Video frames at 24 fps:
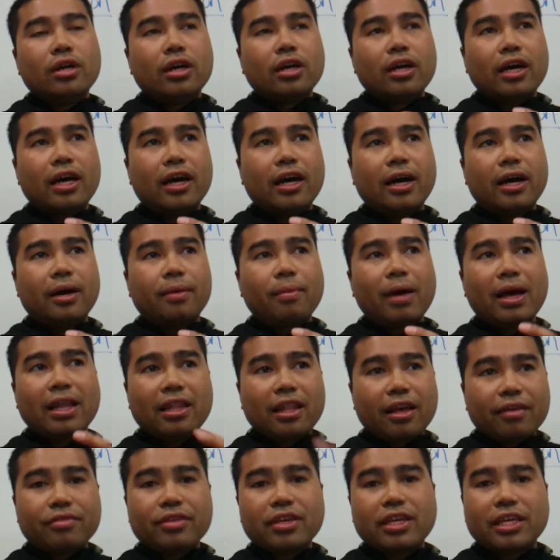I
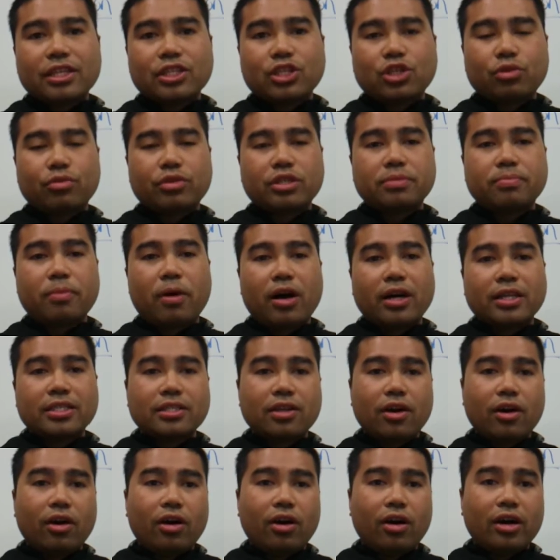love to get your response
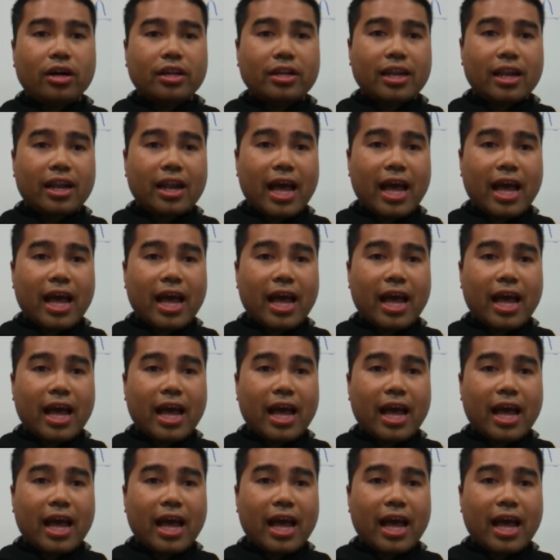on